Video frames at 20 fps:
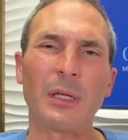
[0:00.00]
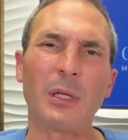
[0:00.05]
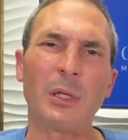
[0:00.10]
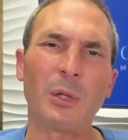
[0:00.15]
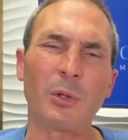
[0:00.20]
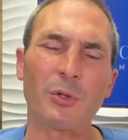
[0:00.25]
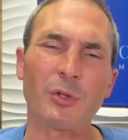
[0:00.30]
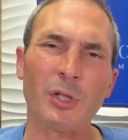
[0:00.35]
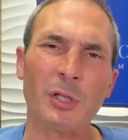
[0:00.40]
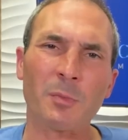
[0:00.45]
you
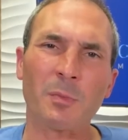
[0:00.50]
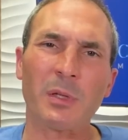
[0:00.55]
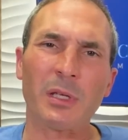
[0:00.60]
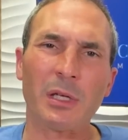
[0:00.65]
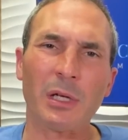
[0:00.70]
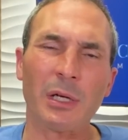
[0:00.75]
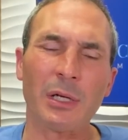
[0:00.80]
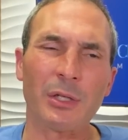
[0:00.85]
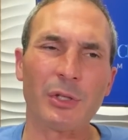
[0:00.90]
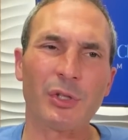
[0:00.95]
know, just
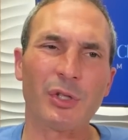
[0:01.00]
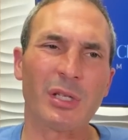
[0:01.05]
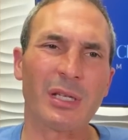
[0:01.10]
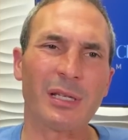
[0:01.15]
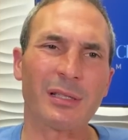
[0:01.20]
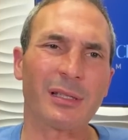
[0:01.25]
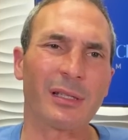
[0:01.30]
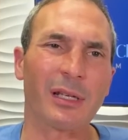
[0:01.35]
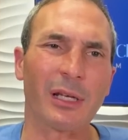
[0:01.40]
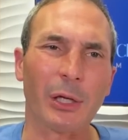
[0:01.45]
because she
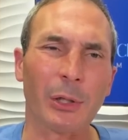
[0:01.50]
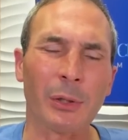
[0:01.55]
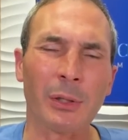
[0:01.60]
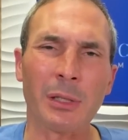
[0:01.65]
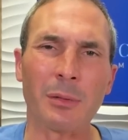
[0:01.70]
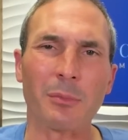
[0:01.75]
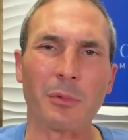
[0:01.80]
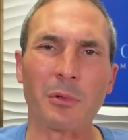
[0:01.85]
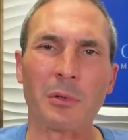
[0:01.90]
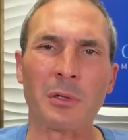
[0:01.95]
isn't here
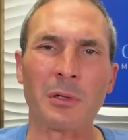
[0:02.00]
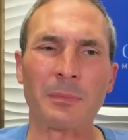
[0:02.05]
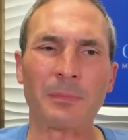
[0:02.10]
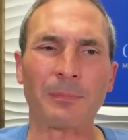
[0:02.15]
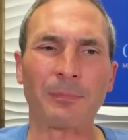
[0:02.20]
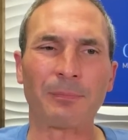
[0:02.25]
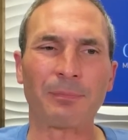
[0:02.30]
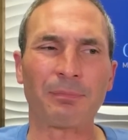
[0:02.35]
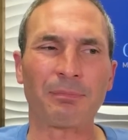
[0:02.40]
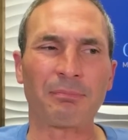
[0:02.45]
anymore
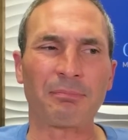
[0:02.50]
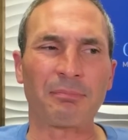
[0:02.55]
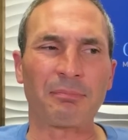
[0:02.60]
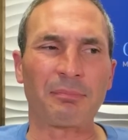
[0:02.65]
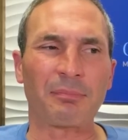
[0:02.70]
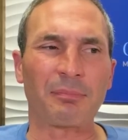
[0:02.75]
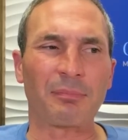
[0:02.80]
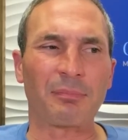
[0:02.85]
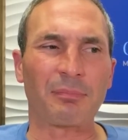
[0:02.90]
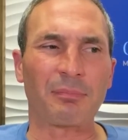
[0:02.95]

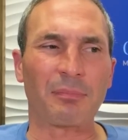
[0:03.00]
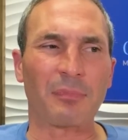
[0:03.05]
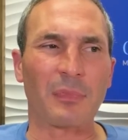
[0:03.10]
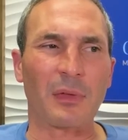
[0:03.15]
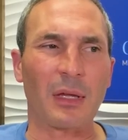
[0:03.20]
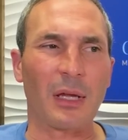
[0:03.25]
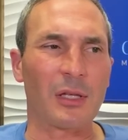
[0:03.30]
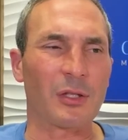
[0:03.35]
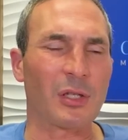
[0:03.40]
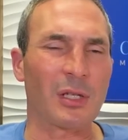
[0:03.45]

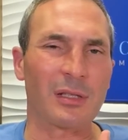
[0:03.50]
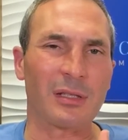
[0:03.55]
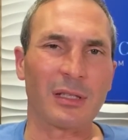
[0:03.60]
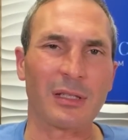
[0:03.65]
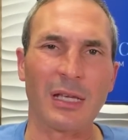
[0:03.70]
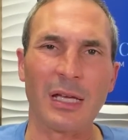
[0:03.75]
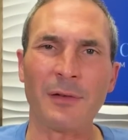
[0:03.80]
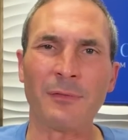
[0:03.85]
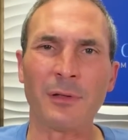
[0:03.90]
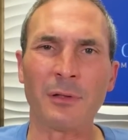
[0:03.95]
and she's in
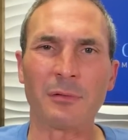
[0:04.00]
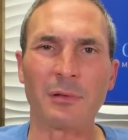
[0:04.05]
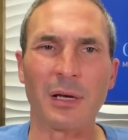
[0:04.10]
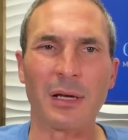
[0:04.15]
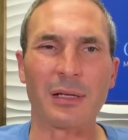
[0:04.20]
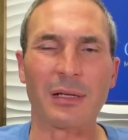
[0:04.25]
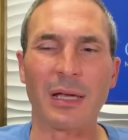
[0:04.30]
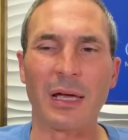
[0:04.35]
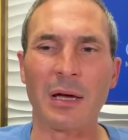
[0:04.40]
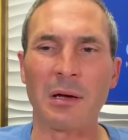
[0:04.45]
heaven
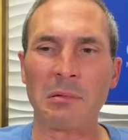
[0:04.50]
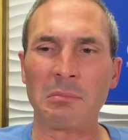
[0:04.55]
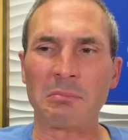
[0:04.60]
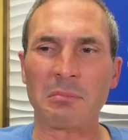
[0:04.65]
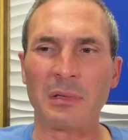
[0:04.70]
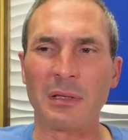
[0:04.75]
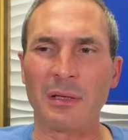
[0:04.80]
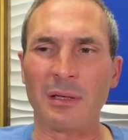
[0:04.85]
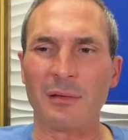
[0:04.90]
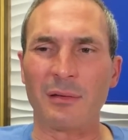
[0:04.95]
right now,
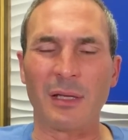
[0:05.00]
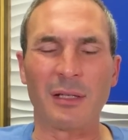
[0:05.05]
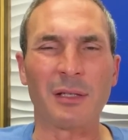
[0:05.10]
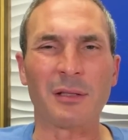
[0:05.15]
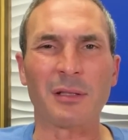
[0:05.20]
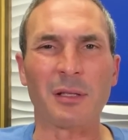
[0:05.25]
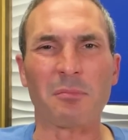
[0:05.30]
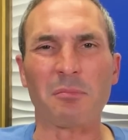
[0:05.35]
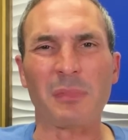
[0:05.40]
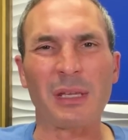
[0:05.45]
that
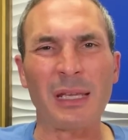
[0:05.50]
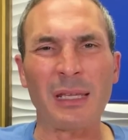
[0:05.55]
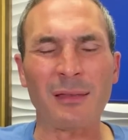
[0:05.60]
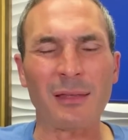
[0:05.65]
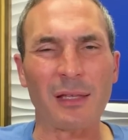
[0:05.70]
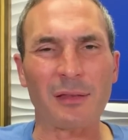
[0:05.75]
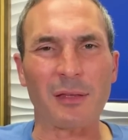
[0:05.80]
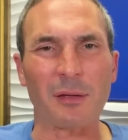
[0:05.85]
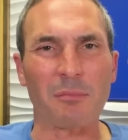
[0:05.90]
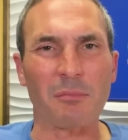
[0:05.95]
doesn't mean
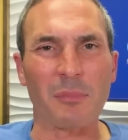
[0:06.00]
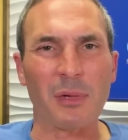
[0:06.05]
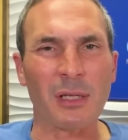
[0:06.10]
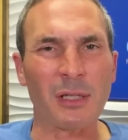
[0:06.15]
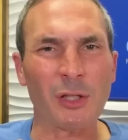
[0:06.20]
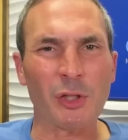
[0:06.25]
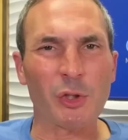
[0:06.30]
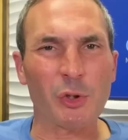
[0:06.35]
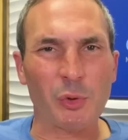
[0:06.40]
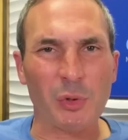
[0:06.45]
that the
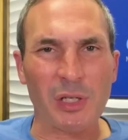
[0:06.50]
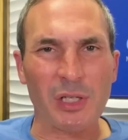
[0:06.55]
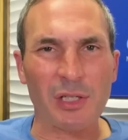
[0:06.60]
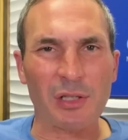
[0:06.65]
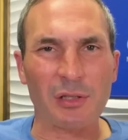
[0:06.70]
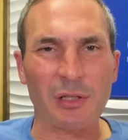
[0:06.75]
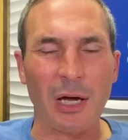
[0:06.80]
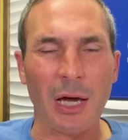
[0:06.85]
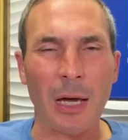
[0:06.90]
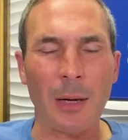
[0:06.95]
ministry
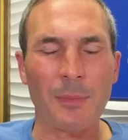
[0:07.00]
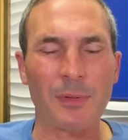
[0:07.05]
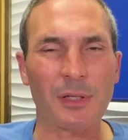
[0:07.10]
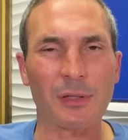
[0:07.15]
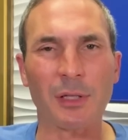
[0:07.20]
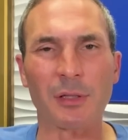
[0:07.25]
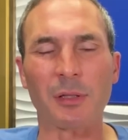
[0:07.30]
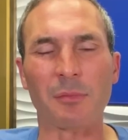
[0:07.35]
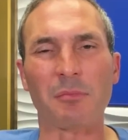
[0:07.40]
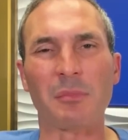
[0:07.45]
stops. It
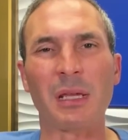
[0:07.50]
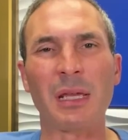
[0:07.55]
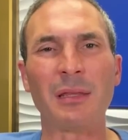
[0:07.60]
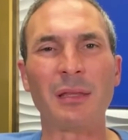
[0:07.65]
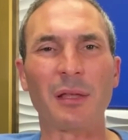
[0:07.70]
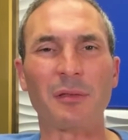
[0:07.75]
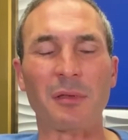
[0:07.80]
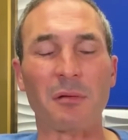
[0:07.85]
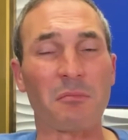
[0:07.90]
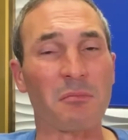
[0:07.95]
doesn't mean
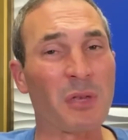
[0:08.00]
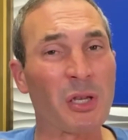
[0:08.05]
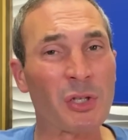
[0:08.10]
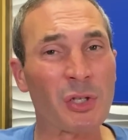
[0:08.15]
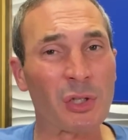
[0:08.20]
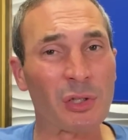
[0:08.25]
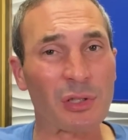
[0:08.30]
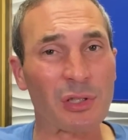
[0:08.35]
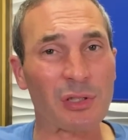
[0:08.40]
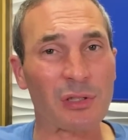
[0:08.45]
that the
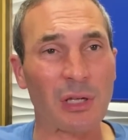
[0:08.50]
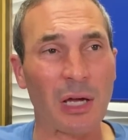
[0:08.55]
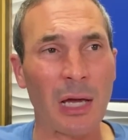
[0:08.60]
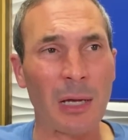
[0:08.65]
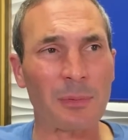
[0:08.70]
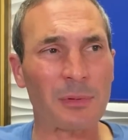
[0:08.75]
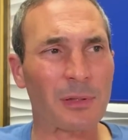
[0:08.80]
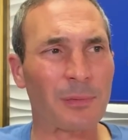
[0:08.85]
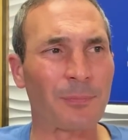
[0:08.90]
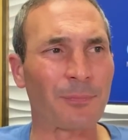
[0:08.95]
mission
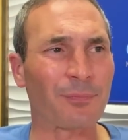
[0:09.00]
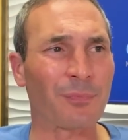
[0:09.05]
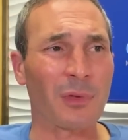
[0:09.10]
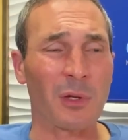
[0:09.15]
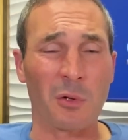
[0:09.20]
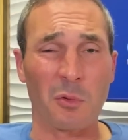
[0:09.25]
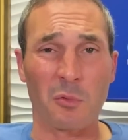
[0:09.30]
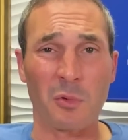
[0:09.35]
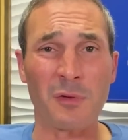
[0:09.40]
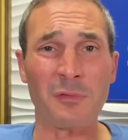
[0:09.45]
stops.
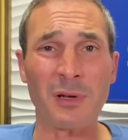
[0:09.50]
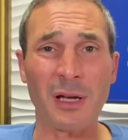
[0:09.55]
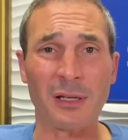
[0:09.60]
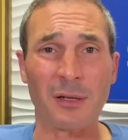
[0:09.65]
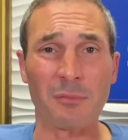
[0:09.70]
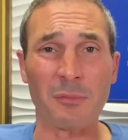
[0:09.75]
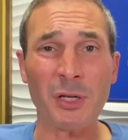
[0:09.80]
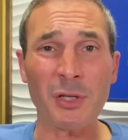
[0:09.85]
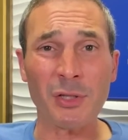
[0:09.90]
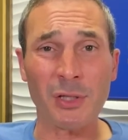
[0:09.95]
We've got a
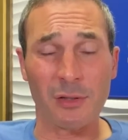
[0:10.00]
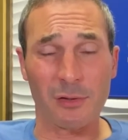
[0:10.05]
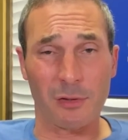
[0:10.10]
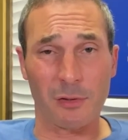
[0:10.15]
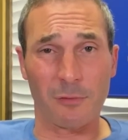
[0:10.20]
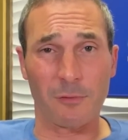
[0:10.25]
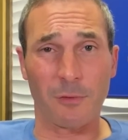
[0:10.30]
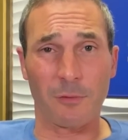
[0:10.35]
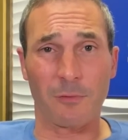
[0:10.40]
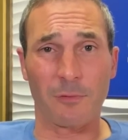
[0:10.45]
mission
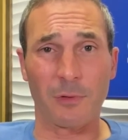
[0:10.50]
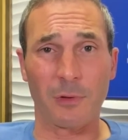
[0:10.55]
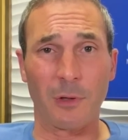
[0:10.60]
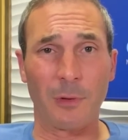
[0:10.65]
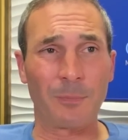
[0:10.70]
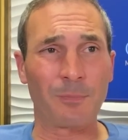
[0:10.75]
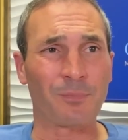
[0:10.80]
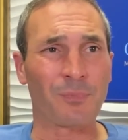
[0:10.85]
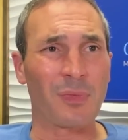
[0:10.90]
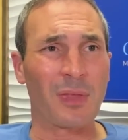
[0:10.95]
to
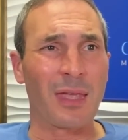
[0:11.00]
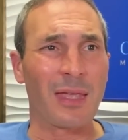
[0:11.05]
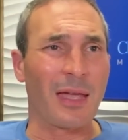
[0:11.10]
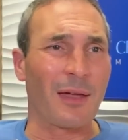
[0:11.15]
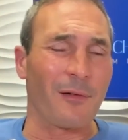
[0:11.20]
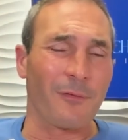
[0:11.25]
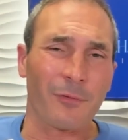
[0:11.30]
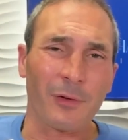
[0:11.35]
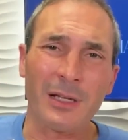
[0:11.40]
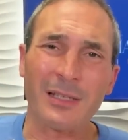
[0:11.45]
fulfill.
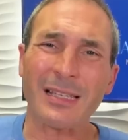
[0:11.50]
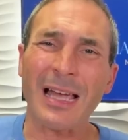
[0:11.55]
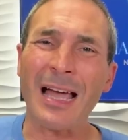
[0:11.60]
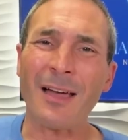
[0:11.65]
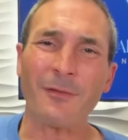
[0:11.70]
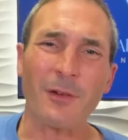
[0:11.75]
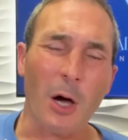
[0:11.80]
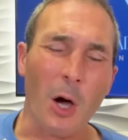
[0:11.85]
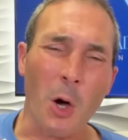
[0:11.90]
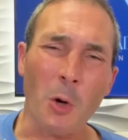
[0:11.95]
Friends,
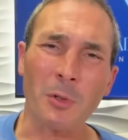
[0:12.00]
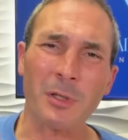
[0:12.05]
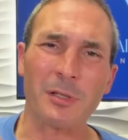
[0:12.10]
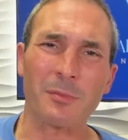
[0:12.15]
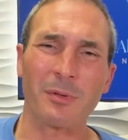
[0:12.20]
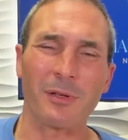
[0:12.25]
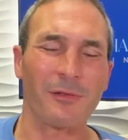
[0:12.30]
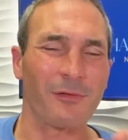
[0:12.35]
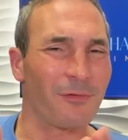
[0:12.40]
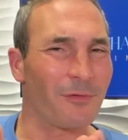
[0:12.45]
I've always
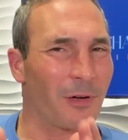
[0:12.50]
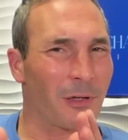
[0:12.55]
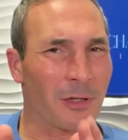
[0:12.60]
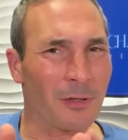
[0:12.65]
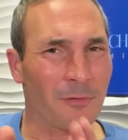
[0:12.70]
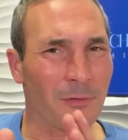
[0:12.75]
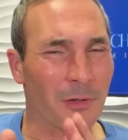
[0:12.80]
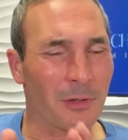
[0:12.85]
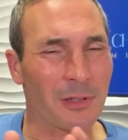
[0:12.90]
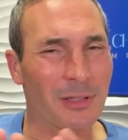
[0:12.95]
been very,
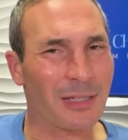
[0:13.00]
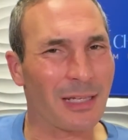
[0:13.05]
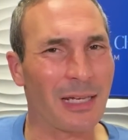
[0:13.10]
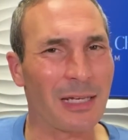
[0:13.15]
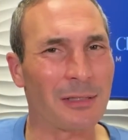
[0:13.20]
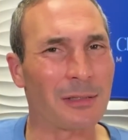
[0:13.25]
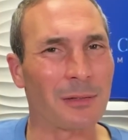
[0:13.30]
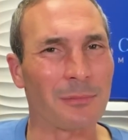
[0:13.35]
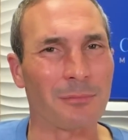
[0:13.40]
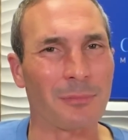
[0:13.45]
very
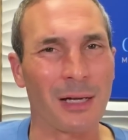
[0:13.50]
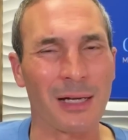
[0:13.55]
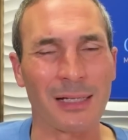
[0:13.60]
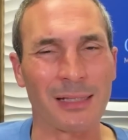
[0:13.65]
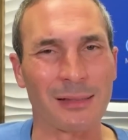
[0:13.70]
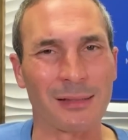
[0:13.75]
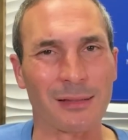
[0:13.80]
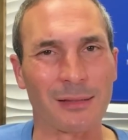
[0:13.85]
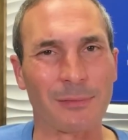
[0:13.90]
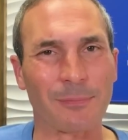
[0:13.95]
kingdom
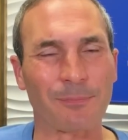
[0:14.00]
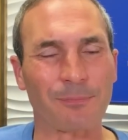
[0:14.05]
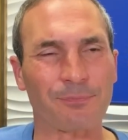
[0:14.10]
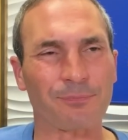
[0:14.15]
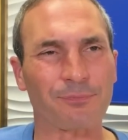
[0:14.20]
minded,